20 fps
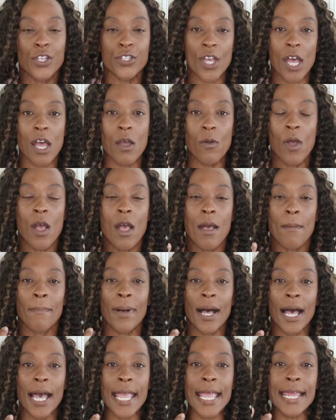So
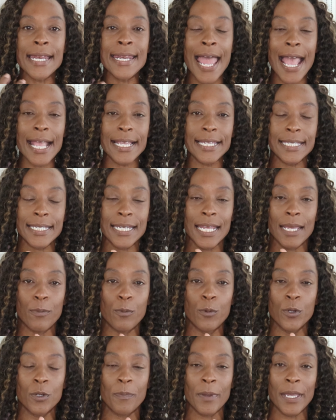my next
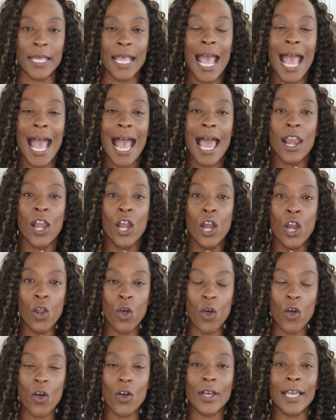tip would be,
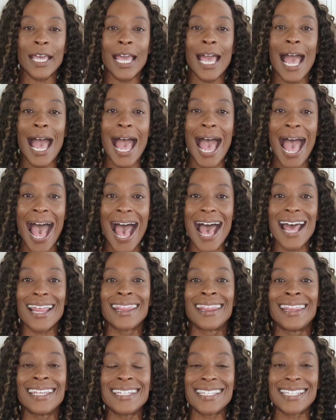look
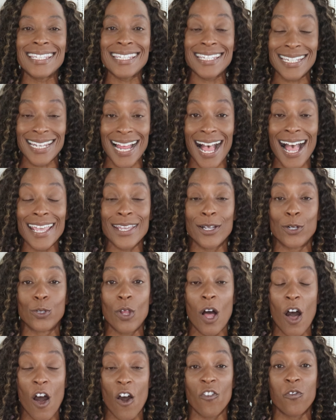at the
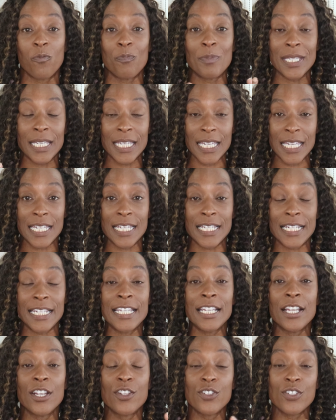style of
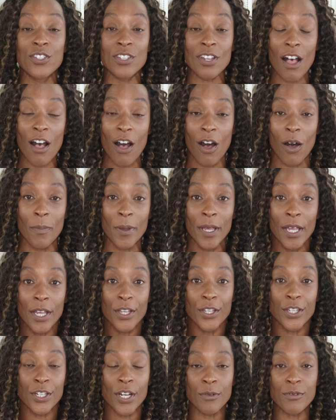bikini top.
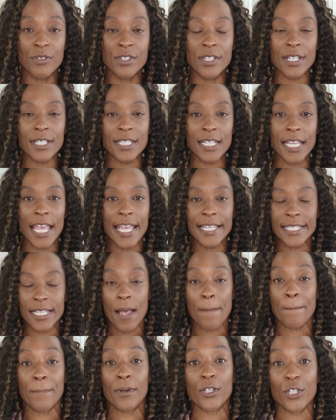You know, is
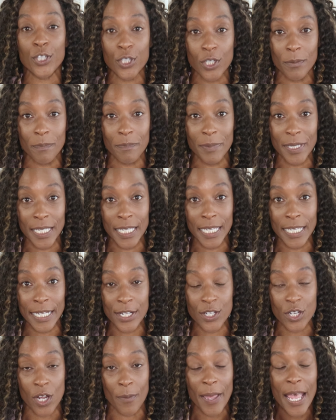it a push-up
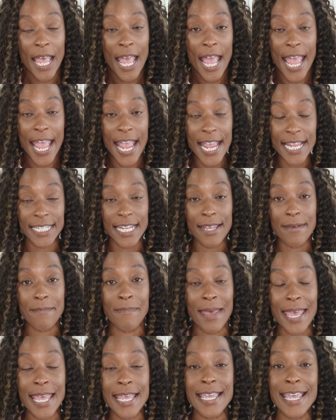bikini top? Is it
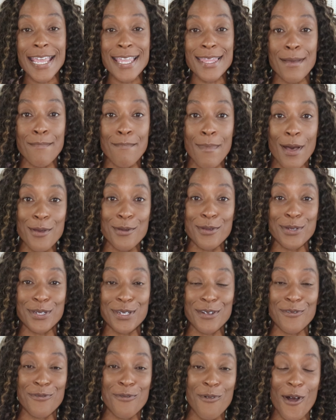making the
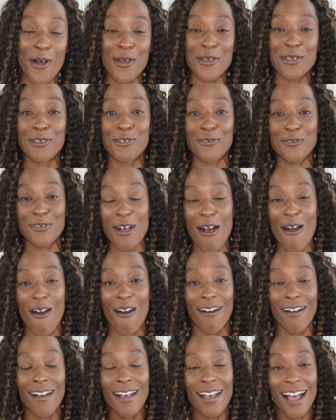most of what you've
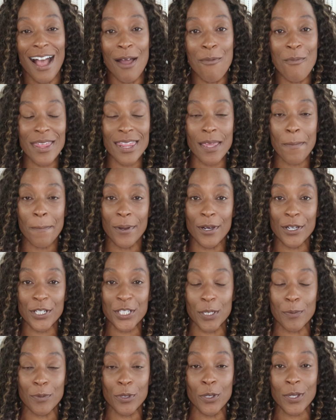got? And with a
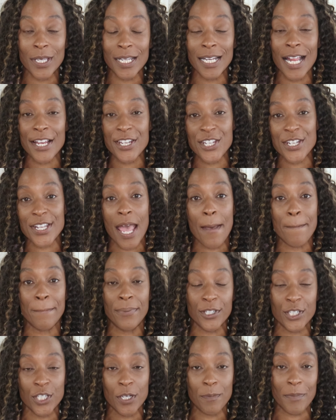push-up, you can actually get
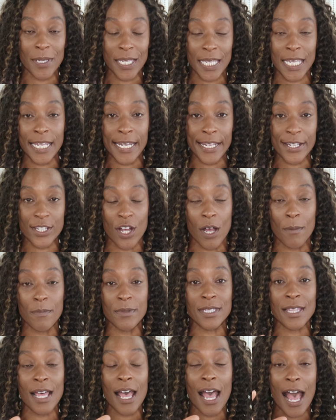push-up bikini
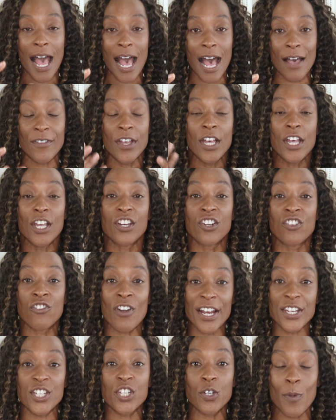tops that have
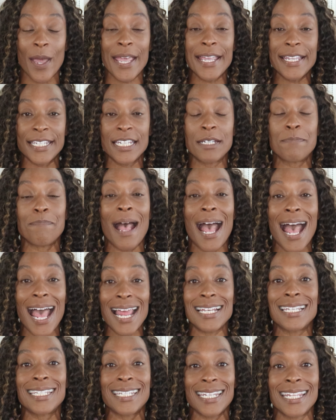graduated
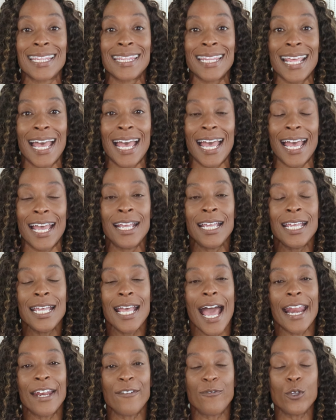pads in there.
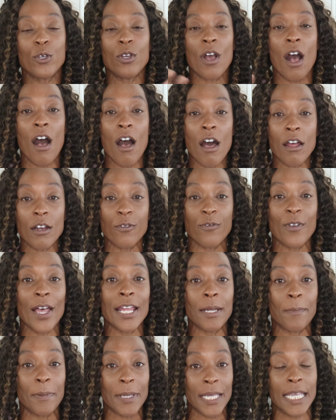And if you can't
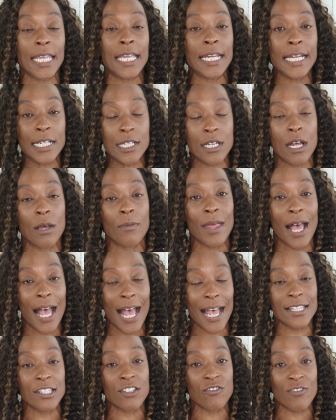find a bikini top that
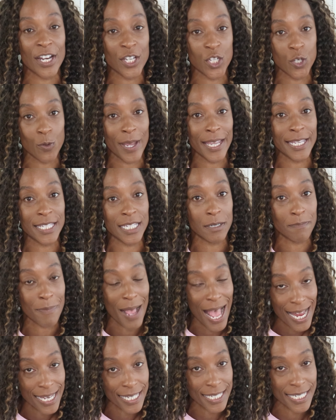has graduated
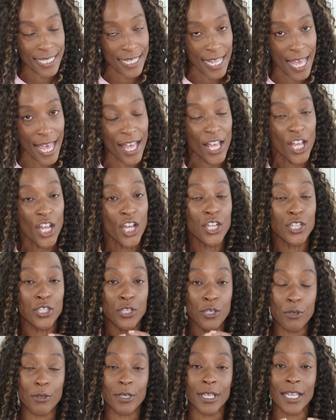pads in there,
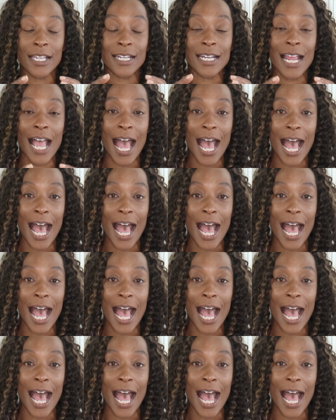you can